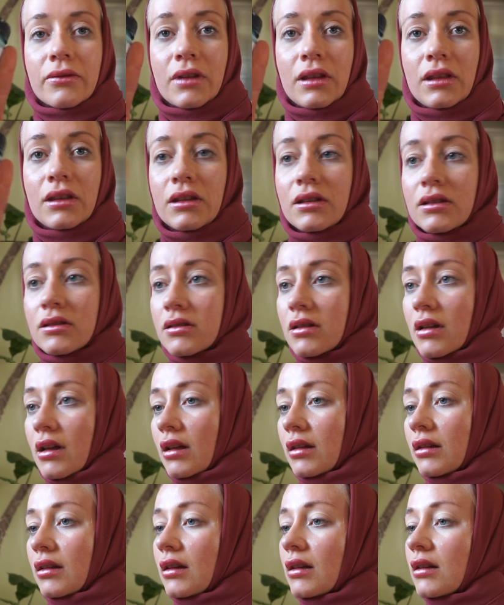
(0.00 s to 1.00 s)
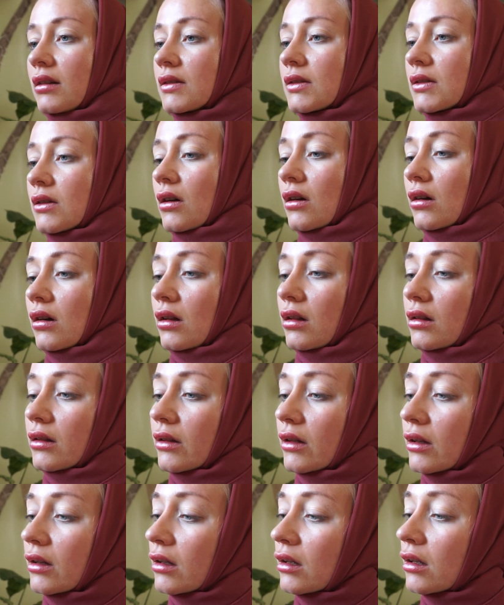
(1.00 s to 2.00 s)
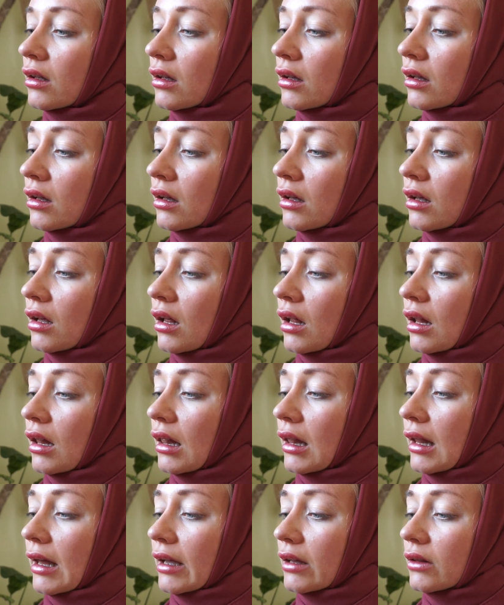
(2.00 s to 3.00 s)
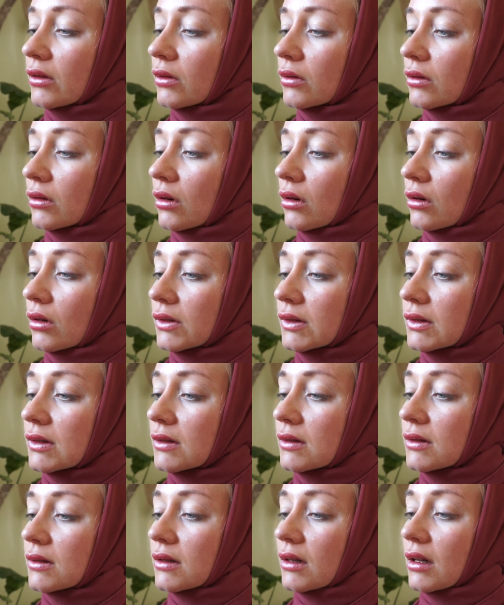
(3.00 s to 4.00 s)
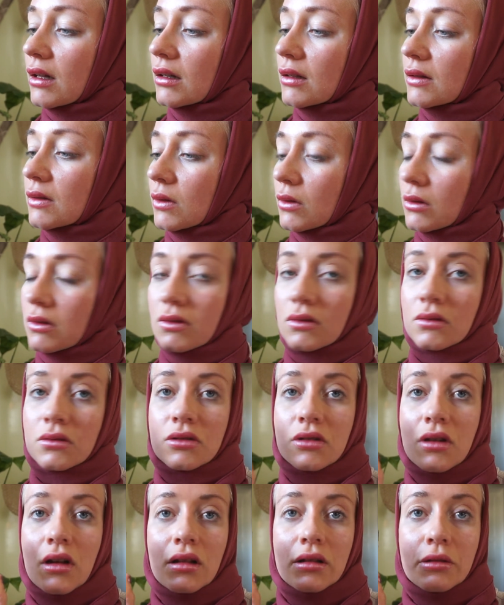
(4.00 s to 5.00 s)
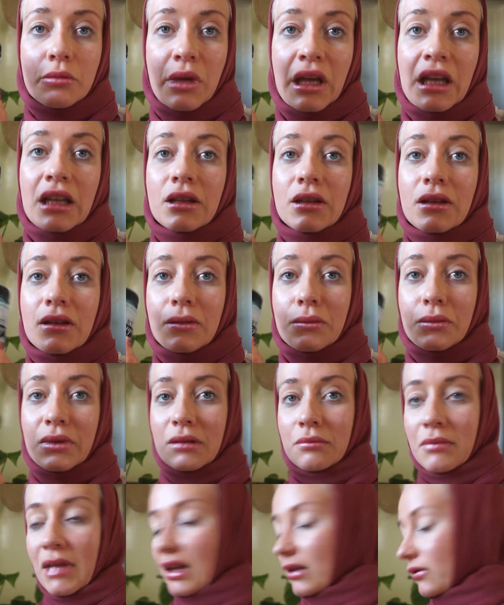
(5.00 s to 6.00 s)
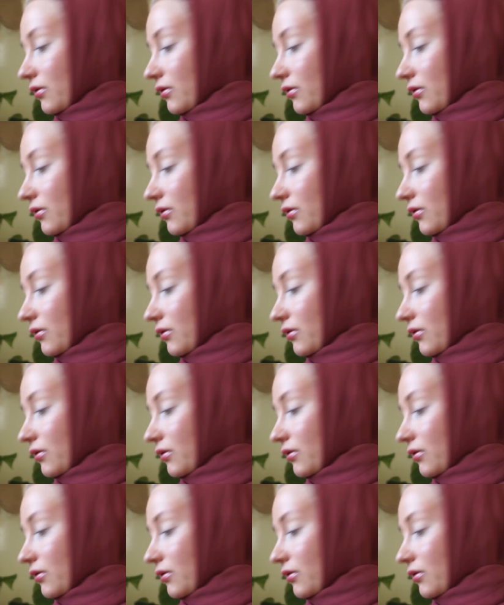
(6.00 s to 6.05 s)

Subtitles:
Vintage, and it is called Light Turquoises, and it's also sharp paint with matte